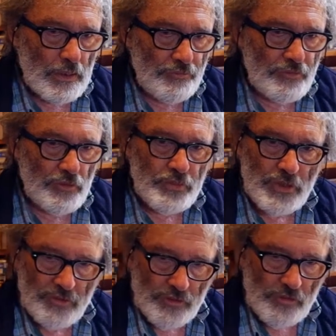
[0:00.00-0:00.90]
for
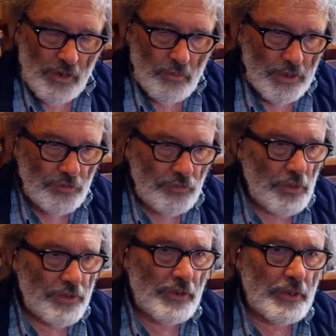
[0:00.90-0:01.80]
previous railways.
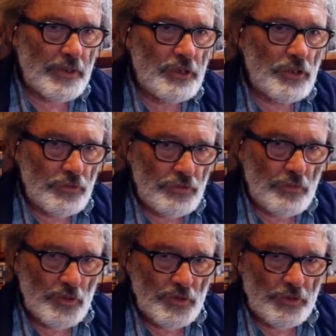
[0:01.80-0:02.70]
Whether I'm going to use
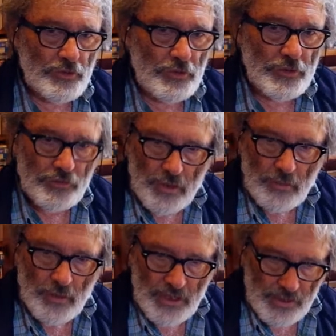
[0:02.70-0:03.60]
them or not on this
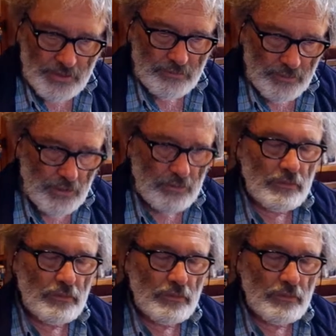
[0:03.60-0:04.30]
railway, I don't know.